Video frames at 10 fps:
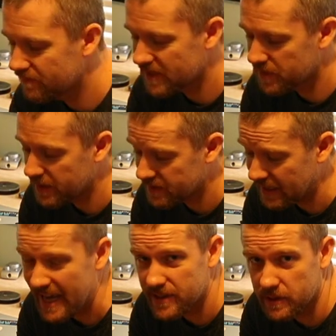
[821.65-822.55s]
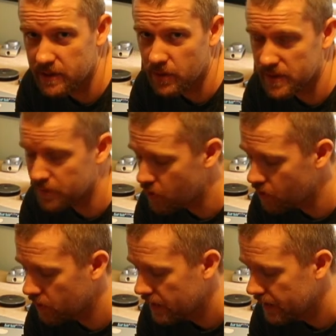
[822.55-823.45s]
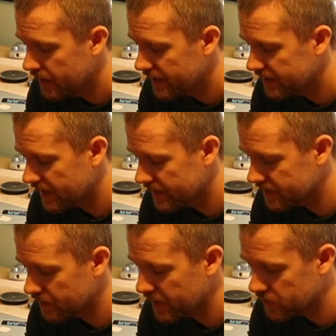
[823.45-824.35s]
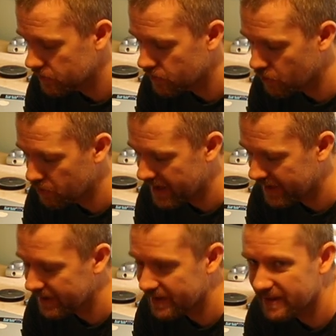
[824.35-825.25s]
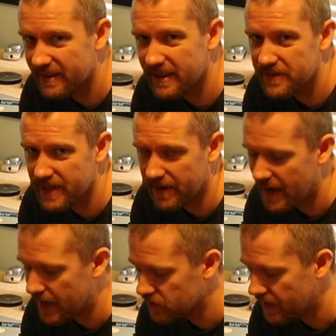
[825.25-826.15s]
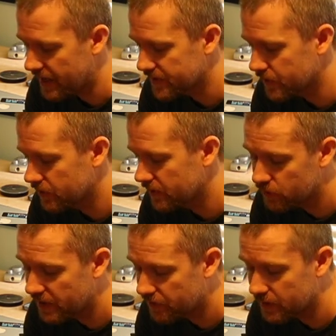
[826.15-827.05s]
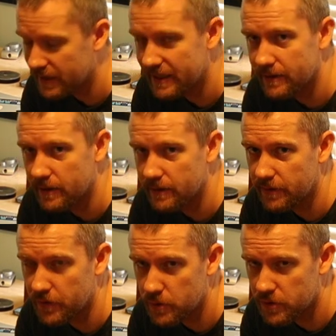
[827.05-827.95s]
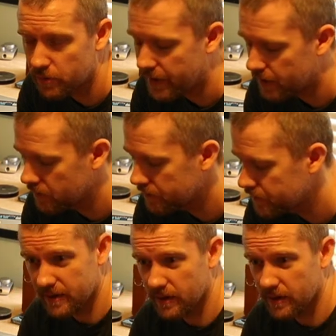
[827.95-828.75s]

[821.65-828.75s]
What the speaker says: Just because the light source is so small, it has a major drawback, gives out harsh light, so you definitely need a diffusion panel.